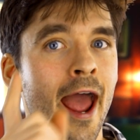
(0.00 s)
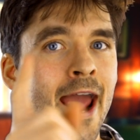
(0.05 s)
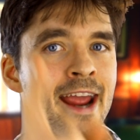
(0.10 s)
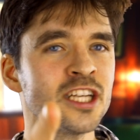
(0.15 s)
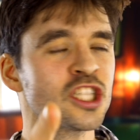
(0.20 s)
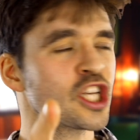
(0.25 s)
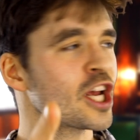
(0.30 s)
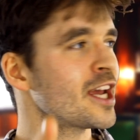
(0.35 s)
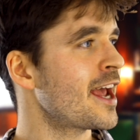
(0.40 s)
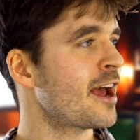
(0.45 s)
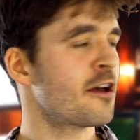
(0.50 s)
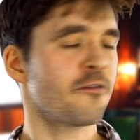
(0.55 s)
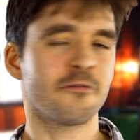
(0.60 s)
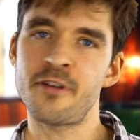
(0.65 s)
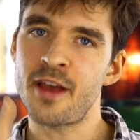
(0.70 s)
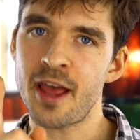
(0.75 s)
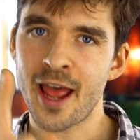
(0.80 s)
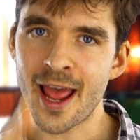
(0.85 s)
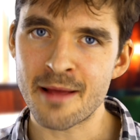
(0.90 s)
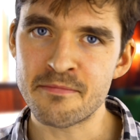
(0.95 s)

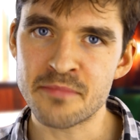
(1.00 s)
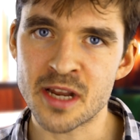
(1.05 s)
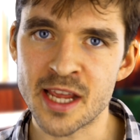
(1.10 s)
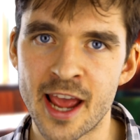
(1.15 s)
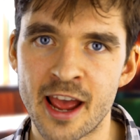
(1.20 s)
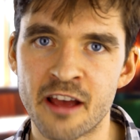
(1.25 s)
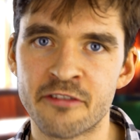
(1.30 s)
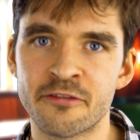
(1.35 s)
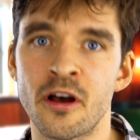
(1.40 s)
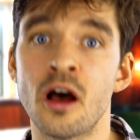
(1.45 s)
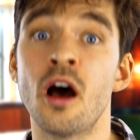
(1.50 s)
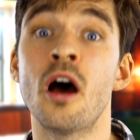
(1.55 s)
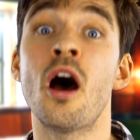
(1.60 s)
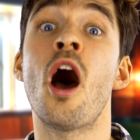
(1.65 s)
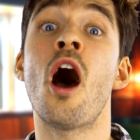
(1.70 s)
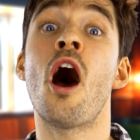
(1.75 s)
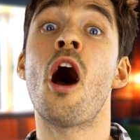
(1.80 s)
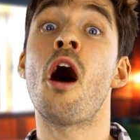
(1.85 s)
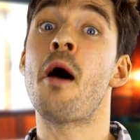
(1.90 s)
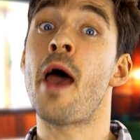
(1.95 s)
HAF, MDF.
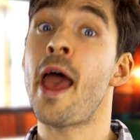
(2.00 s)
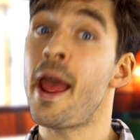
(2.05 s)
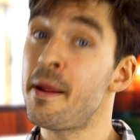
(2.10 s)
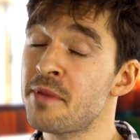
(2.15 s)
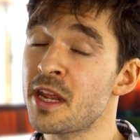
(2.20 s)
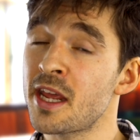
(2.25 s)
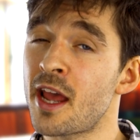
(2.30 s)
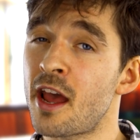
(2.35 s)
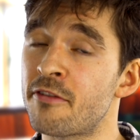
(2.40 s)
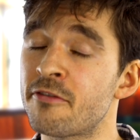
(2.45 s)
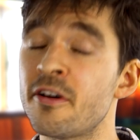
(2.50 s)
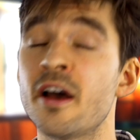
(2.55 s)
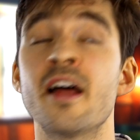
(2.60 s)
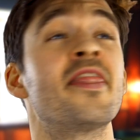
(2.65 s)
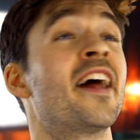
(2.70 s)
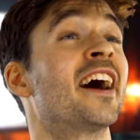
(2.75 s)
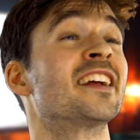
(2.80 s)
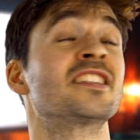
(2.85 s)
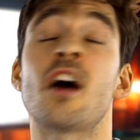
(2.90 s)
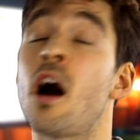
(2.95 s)
MDF,
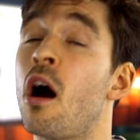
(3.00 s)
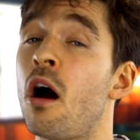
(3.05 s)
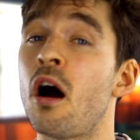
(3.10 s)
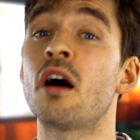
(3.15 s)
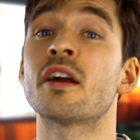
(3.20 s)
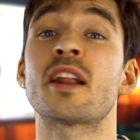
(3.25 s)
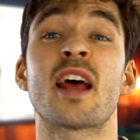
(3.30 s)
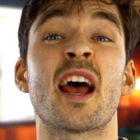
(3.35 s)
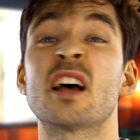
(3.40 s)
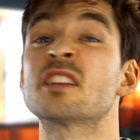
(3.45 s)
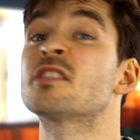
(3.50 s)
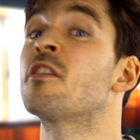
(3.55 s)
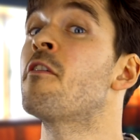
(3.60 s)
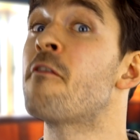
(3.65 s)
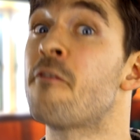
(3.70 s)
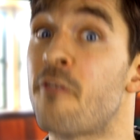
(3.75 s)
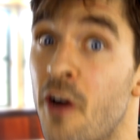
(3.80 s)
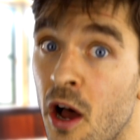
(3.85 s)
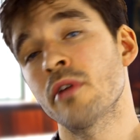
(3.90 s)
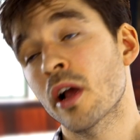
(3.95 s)
that's hard as
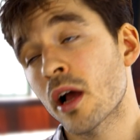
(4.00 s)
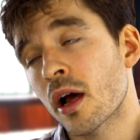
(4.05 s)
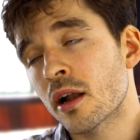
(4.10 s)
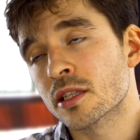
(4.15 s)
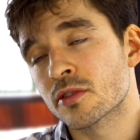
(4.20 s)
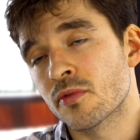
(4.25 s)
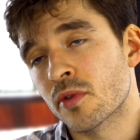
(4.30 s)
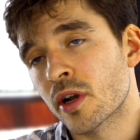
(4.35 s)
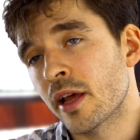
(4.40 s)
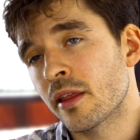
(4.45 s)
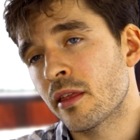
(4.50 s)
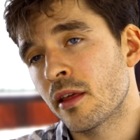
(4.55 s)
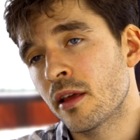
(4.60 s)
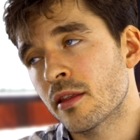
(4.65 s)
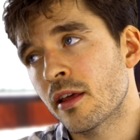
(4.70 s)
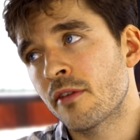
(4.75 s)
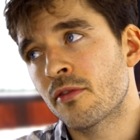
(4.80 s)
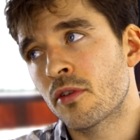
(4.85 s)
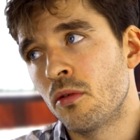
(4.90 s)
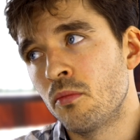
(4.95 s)
fuck. Regardless of what I
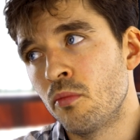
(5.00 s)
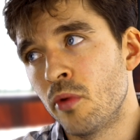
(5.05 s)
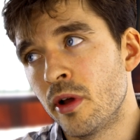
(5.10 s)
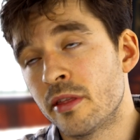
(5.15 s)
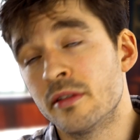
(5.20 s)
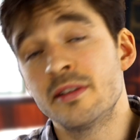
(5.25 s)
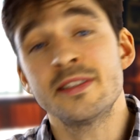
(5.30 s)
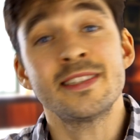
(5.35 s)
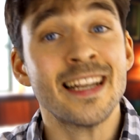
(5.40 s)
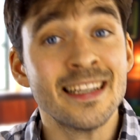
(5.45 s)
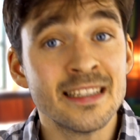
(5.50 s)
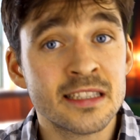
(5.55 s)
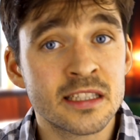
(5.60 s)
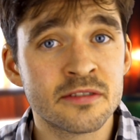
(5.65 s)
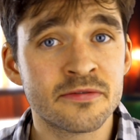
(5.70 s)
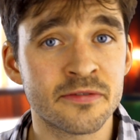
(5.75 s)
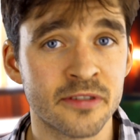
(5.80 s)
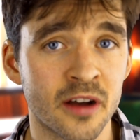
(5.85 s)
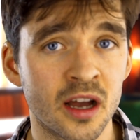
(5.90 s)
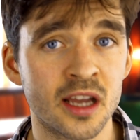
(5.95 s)
think, they've gone with
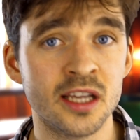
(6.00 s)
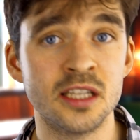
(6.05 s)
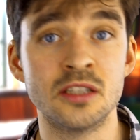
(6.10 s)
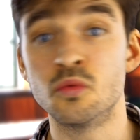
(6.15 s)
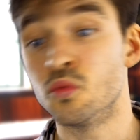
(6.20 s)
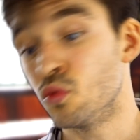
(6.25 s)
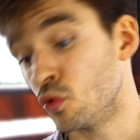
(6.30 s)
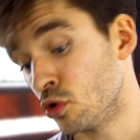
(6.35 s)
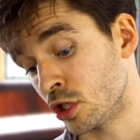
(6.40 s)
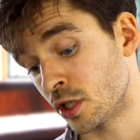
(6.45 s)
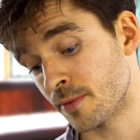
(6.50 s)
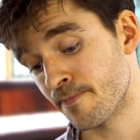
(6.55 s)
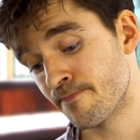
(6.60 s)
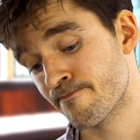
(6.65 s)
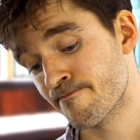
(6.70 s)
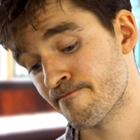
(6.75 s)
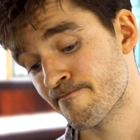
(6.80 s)
densified wood.